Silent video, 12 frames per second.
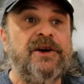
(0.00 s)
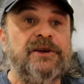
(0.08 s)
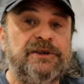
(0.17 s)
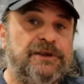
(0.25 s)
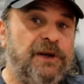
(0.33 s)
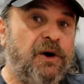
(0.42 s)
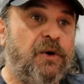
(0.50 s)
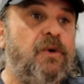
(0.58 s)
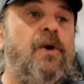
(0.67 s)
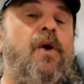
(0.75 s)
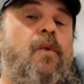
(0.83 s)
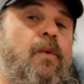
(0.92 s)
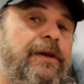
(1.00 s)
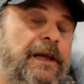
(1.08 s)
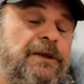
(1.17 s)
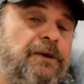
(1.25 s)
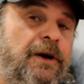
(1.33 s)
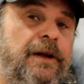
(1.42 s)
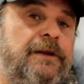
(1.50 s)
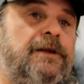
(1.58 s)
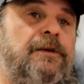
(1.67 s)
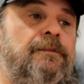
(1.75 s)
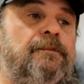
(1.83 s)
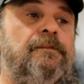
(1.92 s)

So when they started to